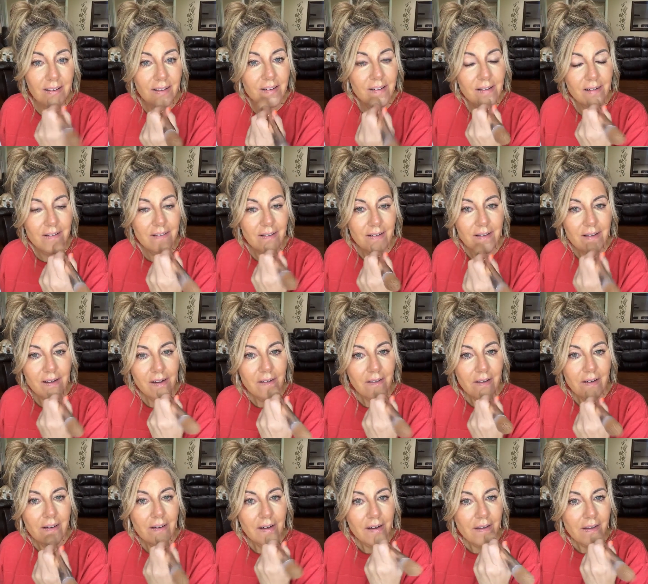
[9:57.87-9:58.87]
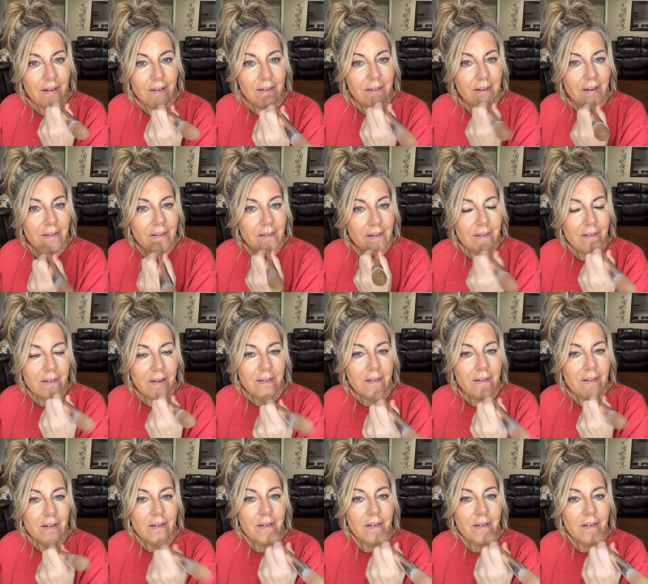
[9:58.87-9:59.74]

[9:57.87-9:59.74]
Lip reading: Nobody speaks.